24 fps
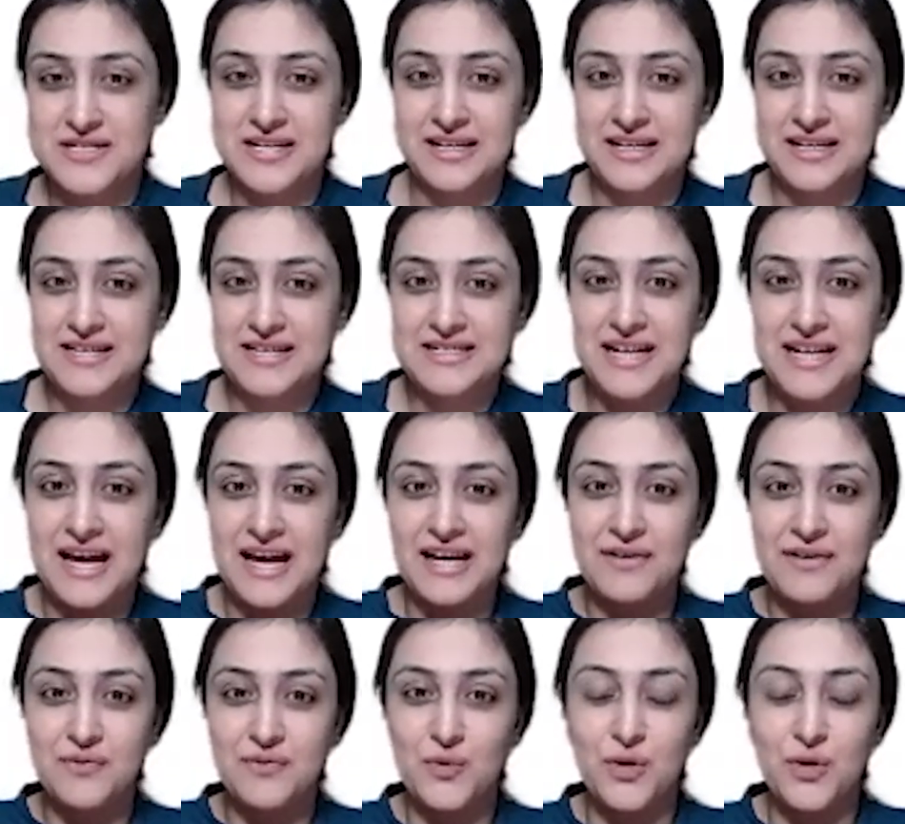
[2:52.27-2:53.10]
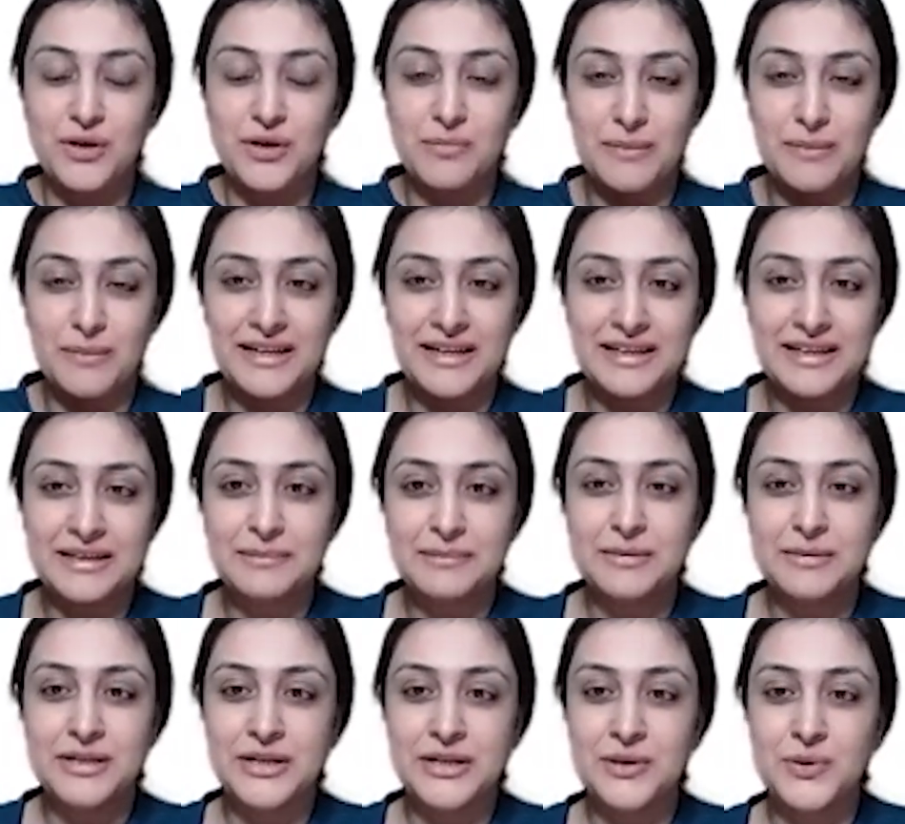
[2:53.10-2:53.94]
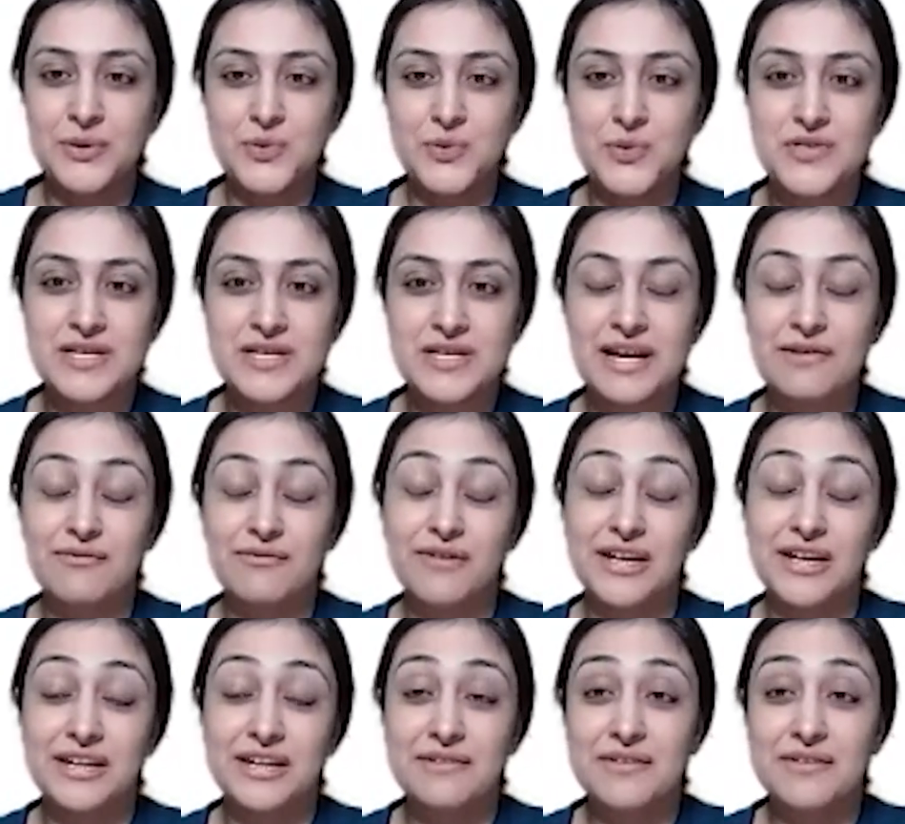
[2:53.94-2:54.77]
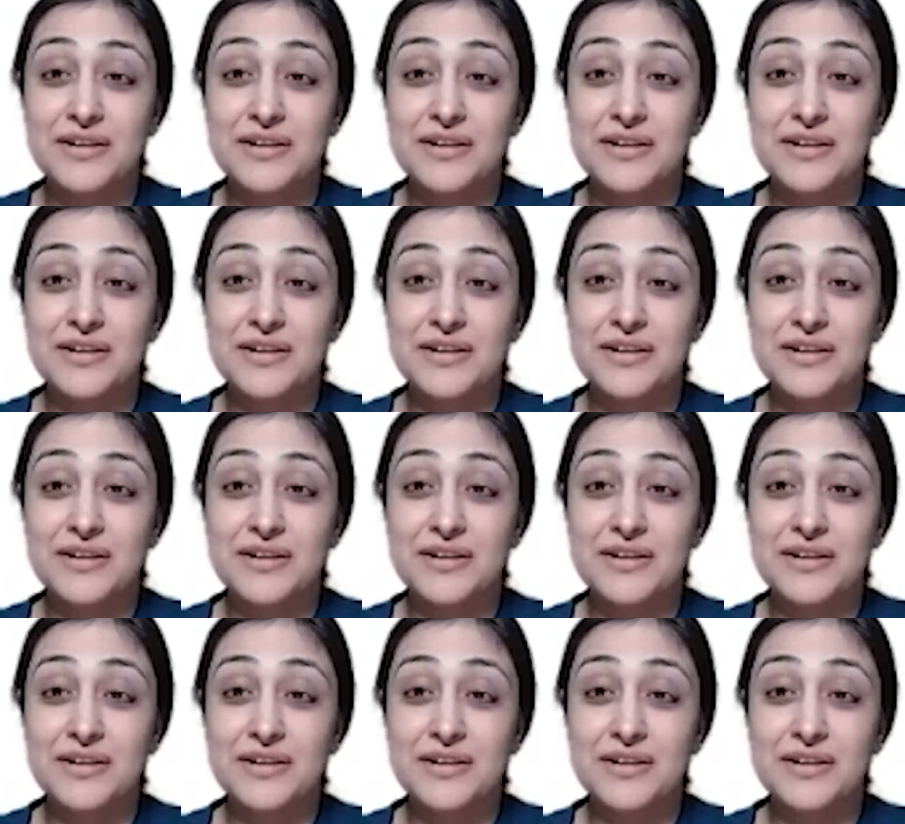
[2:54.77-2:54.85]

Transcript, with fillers: At least I have not met anybody who is like very,